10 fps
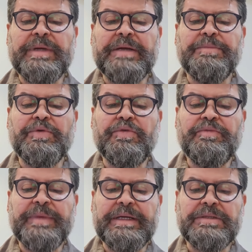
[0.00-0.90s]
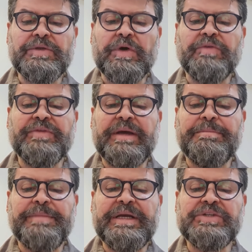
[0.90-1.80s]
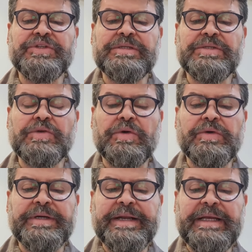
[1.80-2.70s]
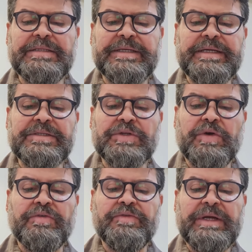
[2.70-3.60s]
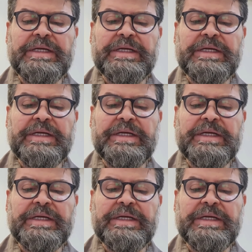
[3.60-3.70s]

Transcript: Improvement of the patient's own ratings of